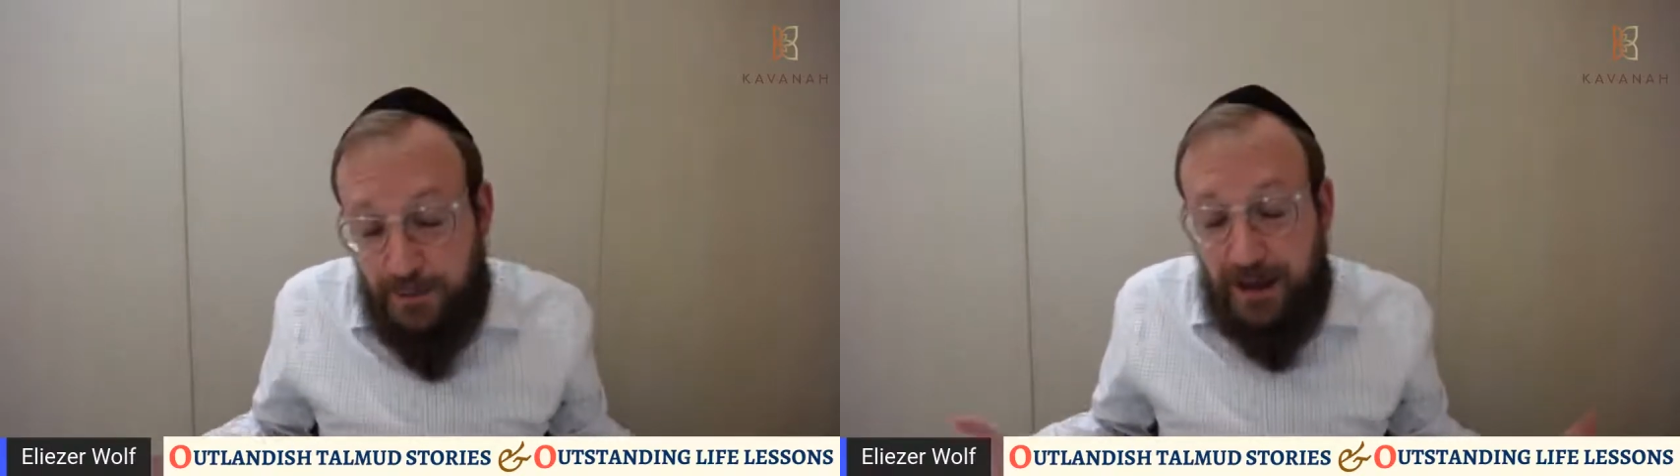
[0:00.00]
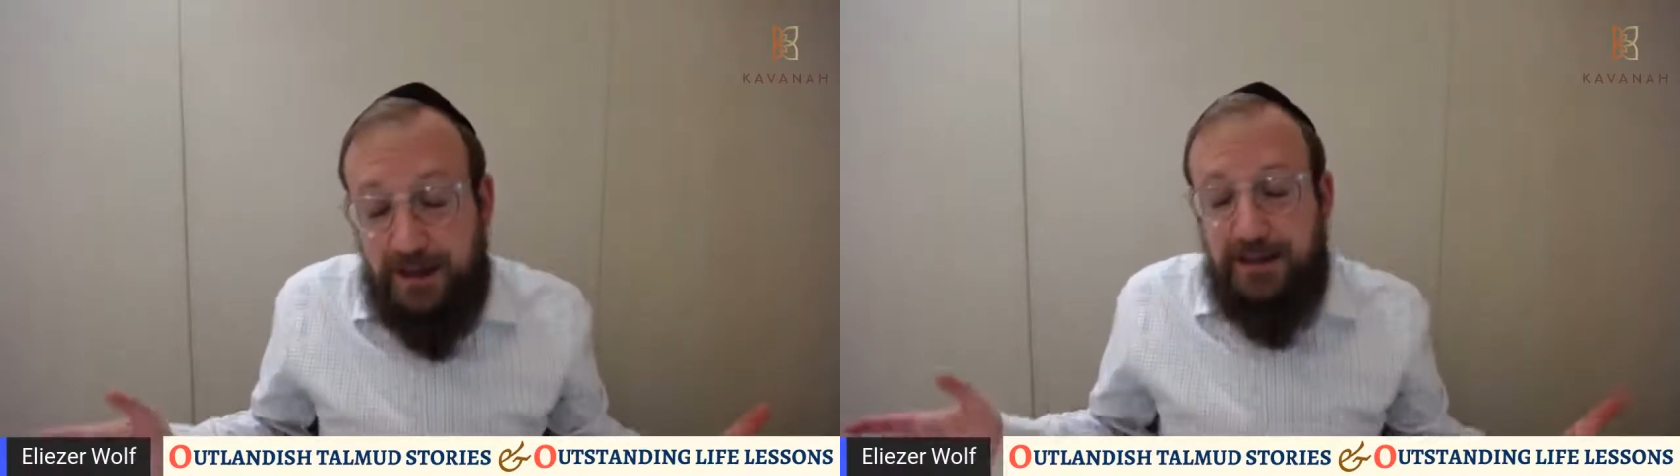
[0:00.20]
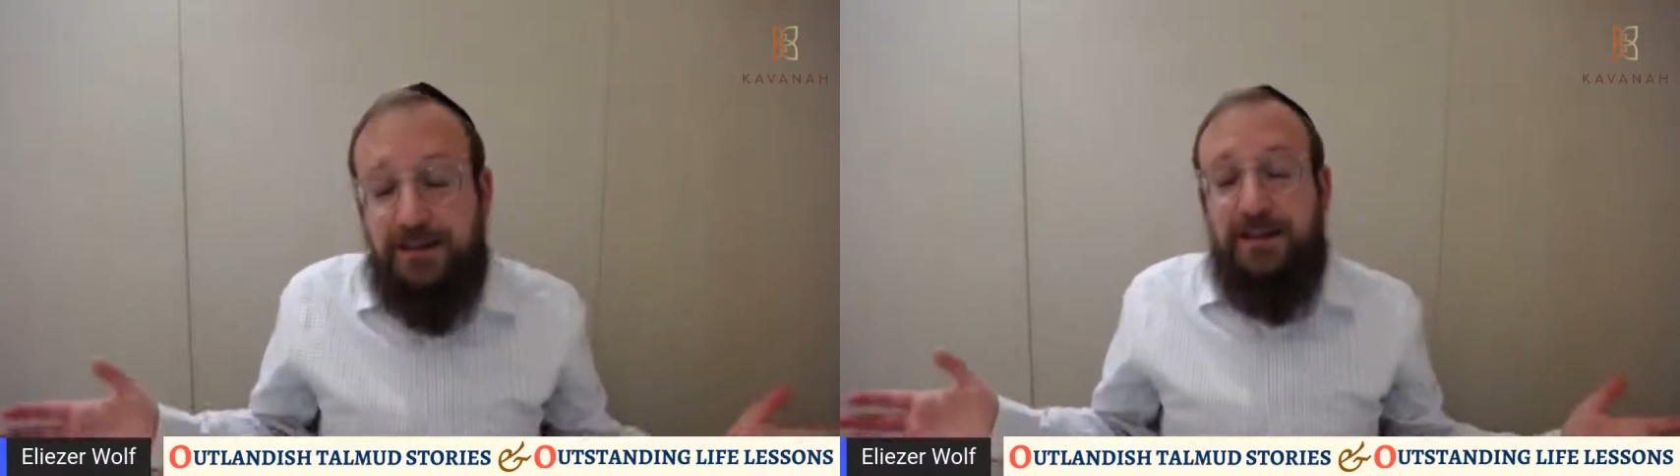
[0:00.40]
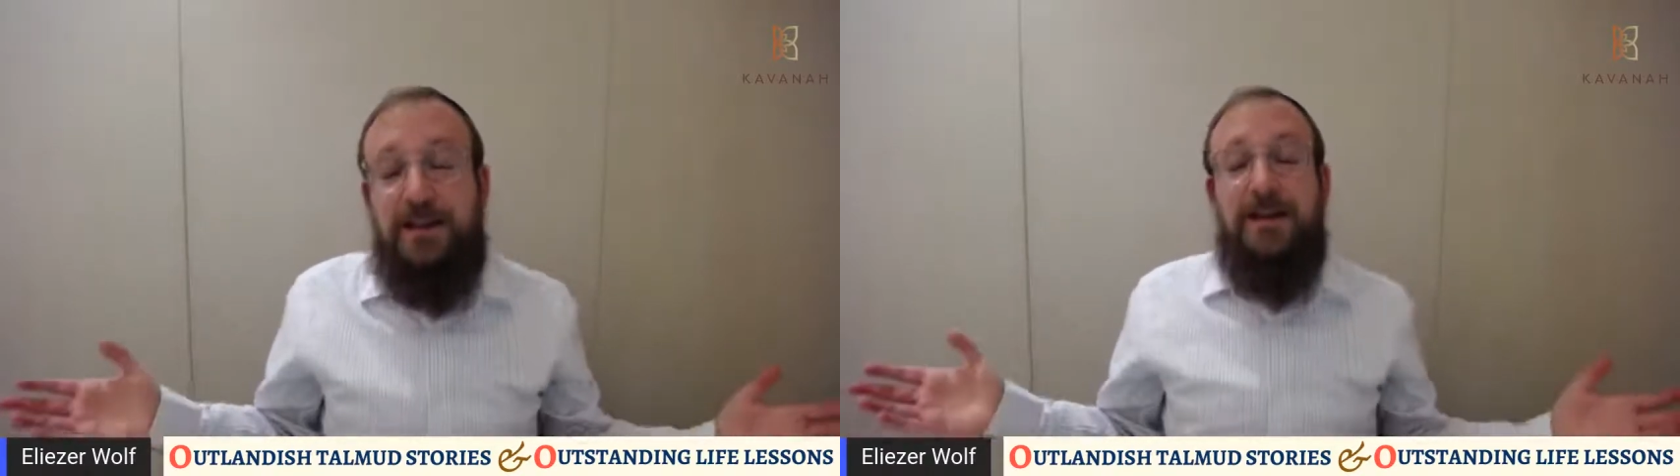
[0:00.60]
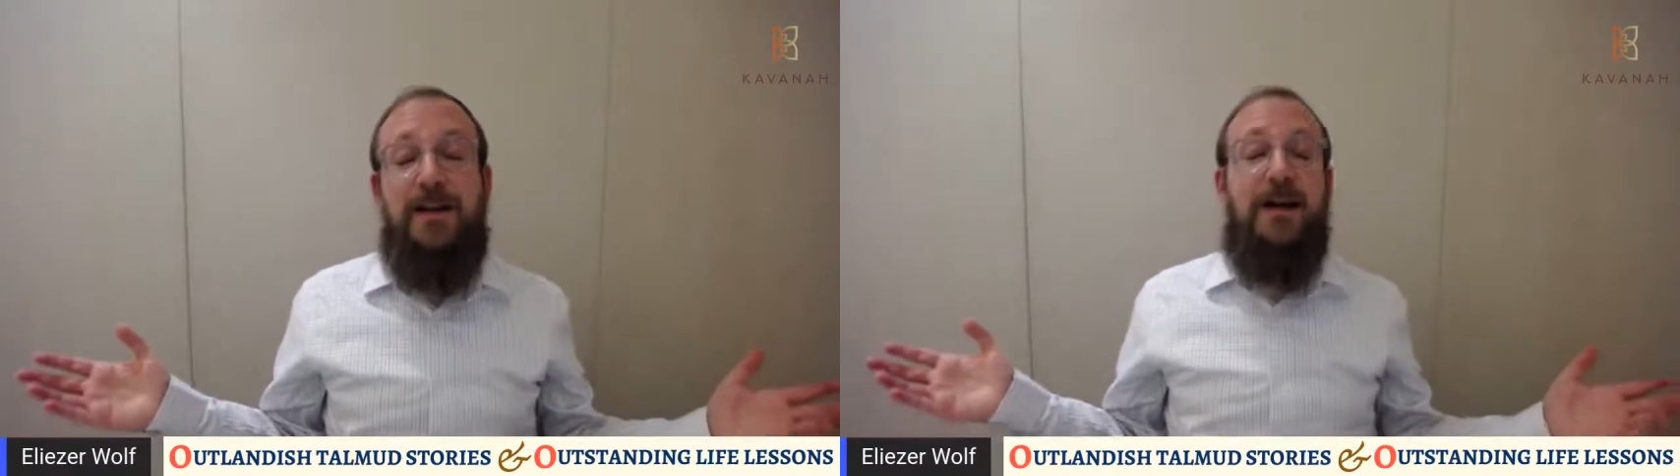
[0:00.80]
But
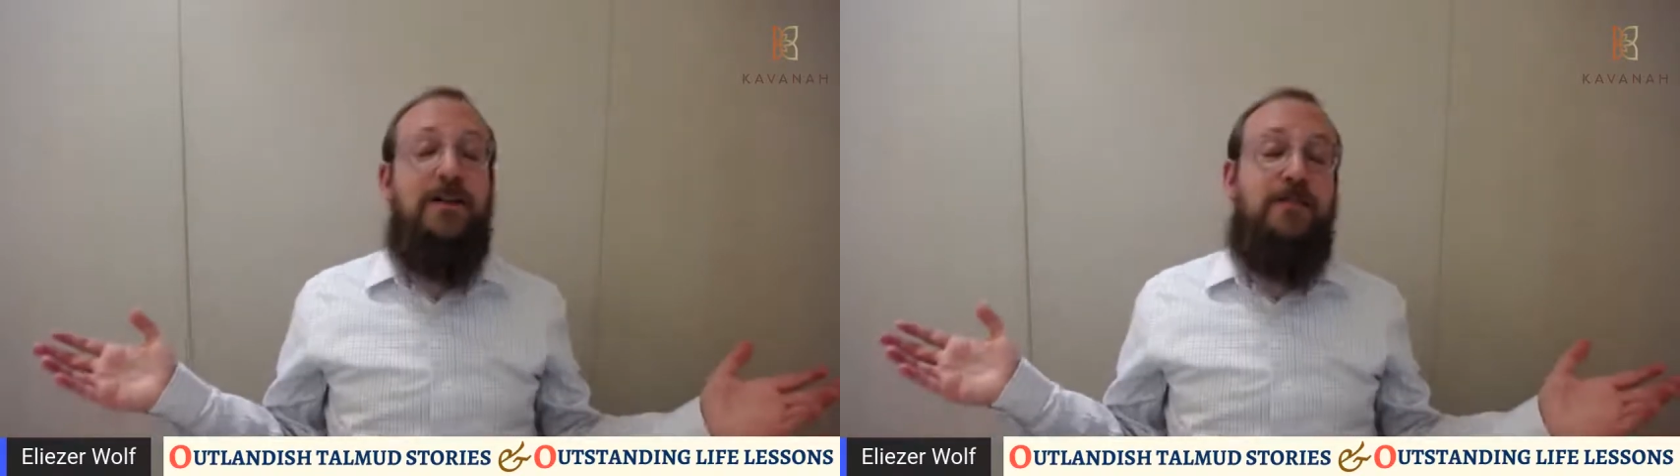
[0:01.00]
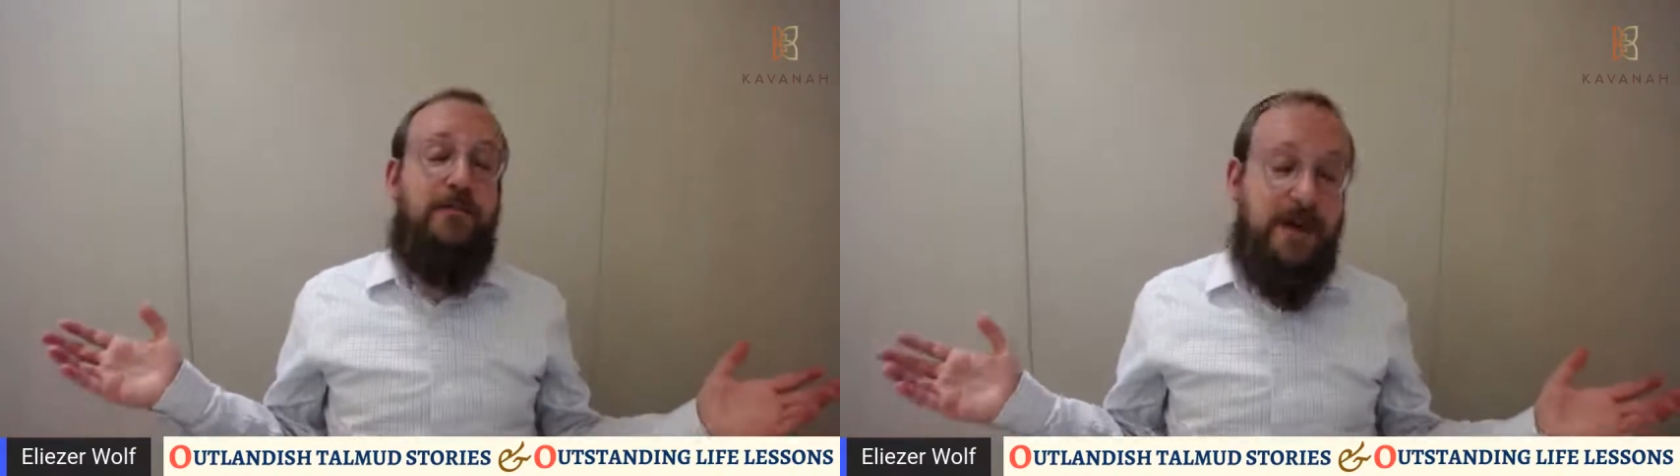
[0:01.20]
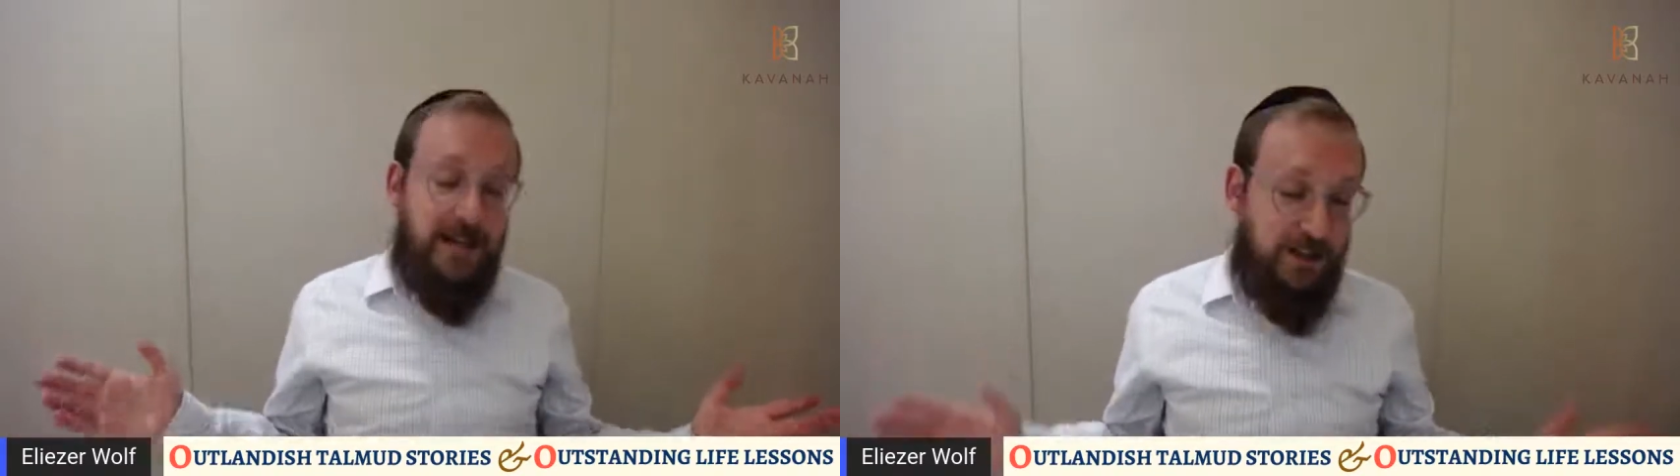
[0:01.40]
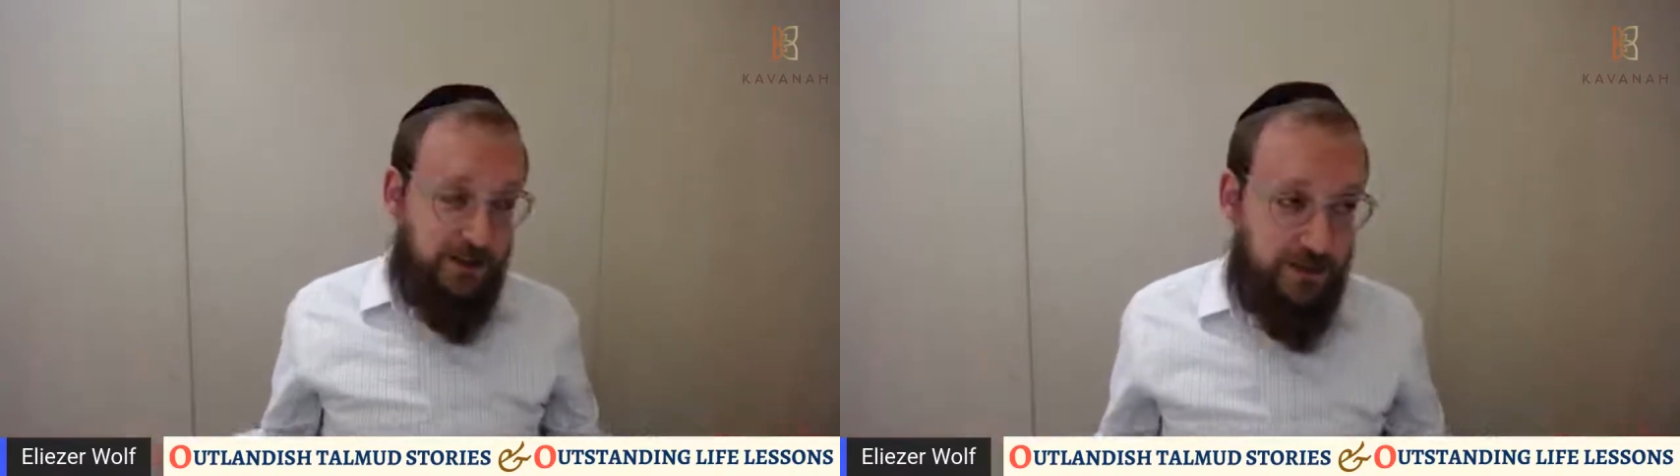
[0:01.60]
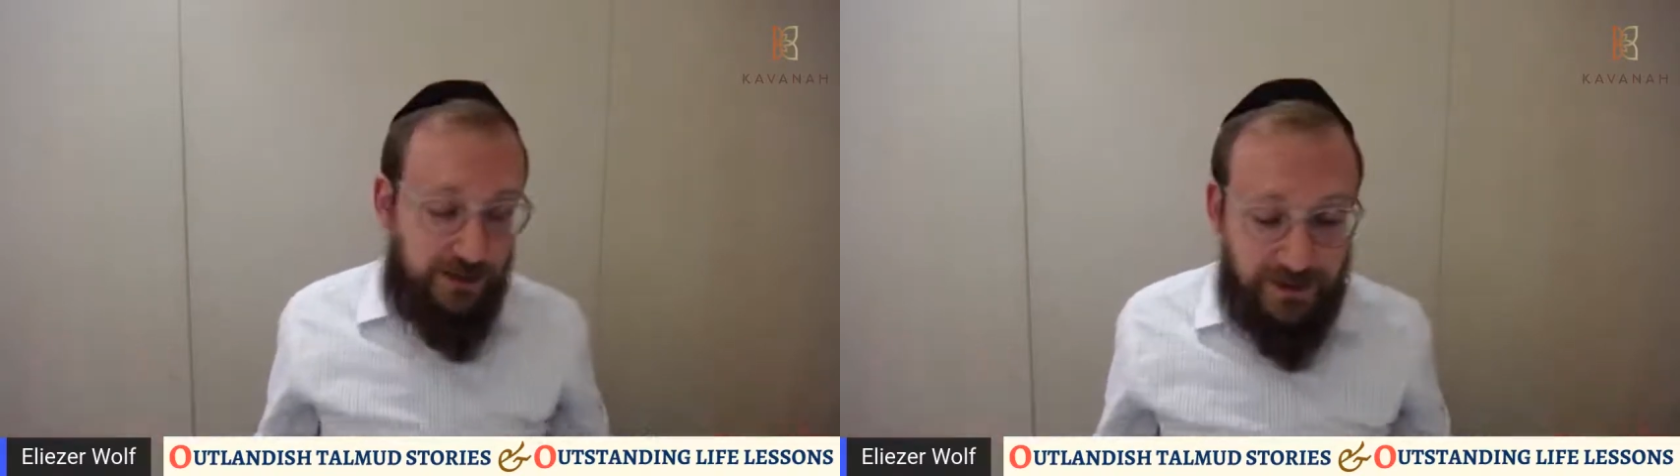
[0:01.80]
for many
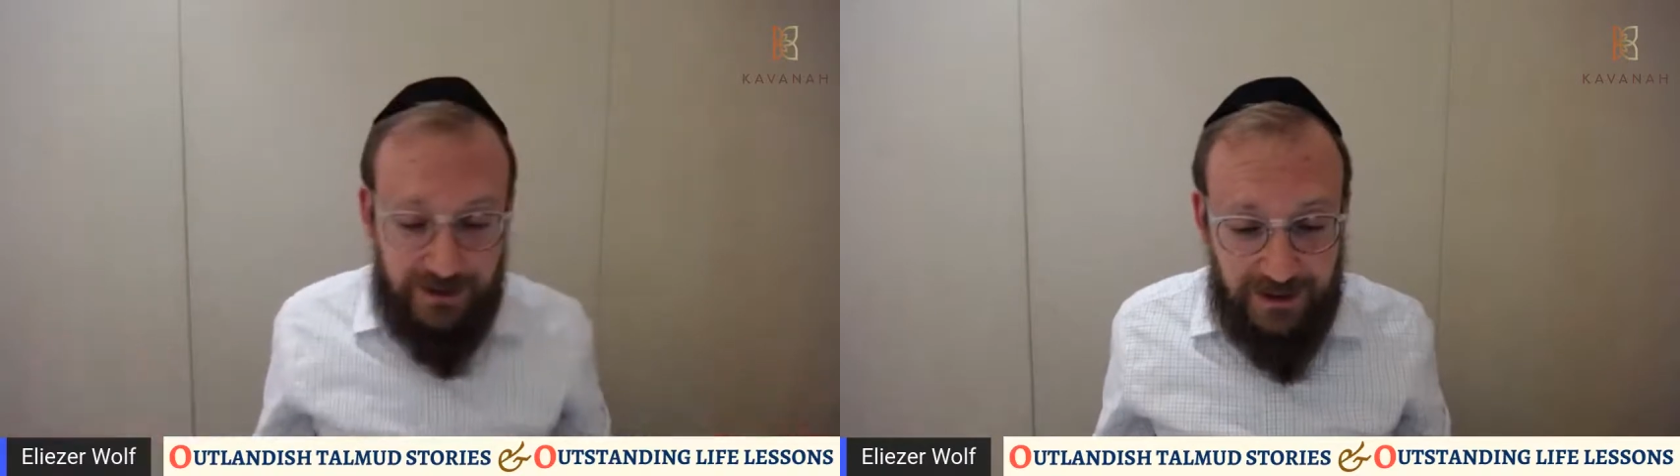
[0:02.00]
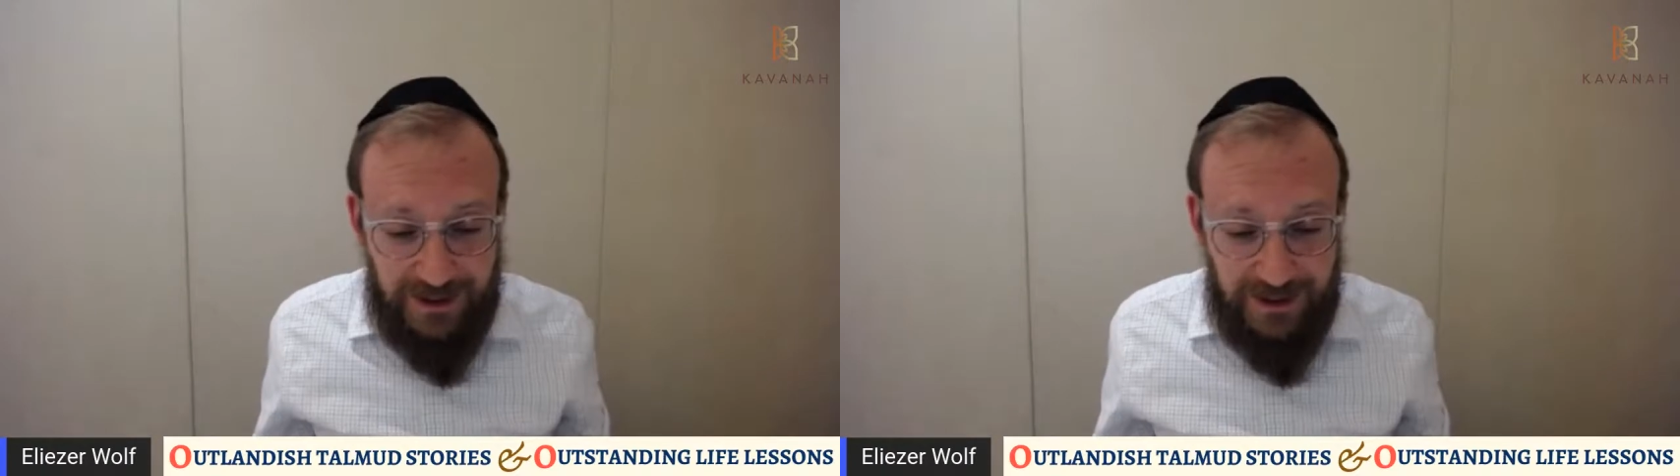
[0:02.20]
Jews,